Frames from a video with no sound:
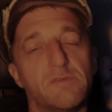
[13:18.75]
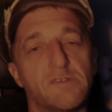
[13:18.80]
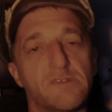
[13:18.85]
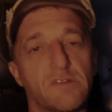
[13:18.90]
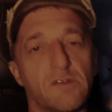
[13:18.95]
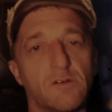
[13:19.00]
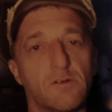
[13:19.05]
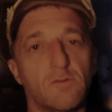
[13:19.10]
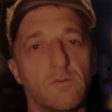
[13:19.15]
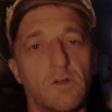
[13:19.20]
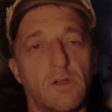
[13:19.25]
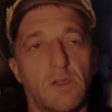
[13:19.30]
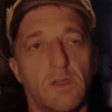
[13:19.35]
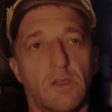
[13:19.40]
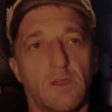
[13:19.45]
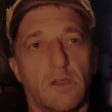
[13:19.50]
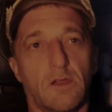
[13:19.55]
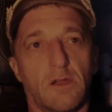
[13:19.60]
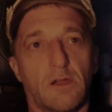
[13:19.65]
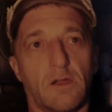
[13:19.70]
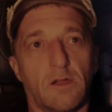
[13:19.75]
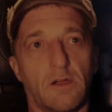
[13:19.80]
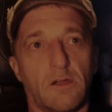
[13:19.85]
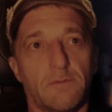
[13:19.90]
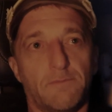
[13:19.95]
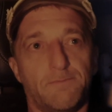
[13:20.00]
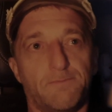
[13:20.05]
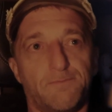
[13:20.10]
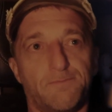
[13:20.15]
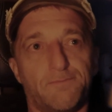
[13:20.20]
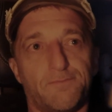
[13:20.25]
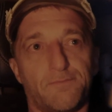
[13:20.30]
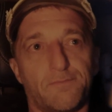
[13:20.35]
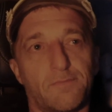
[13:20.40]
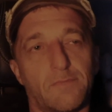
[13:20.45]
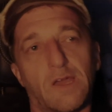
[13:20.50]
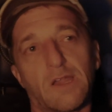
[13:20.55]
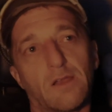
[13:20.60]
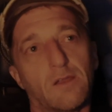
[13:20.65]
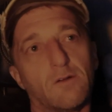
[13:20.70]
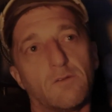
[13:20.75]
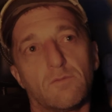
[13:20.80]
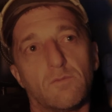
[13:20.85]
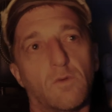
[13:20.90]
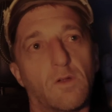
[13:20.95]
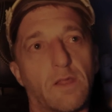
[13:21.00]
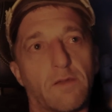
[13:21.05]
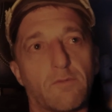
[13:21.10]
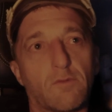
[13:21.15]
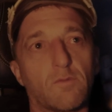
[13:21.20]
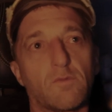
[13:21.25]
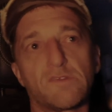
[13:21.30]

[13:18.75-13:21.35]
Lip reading: So, I don't know, whatever.